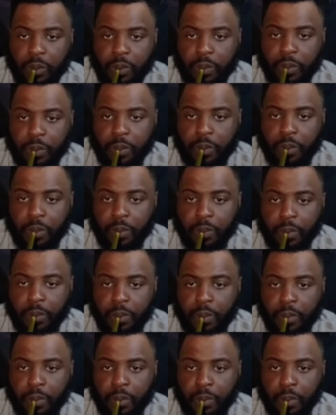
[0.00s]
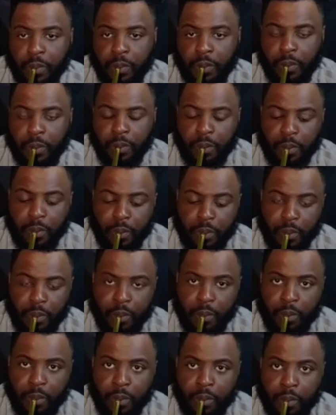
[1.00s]

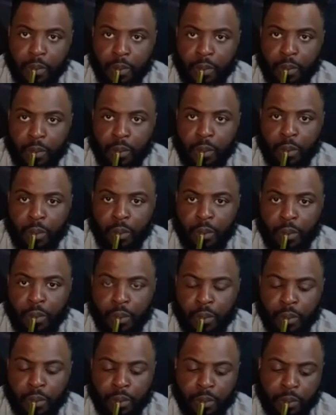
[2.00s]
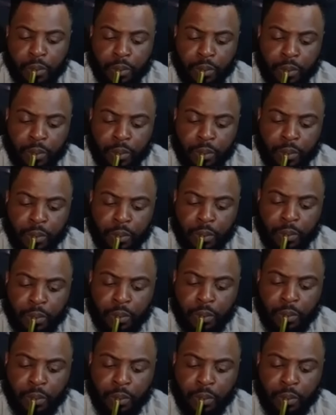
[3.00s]
No words are spoken by the person on screen.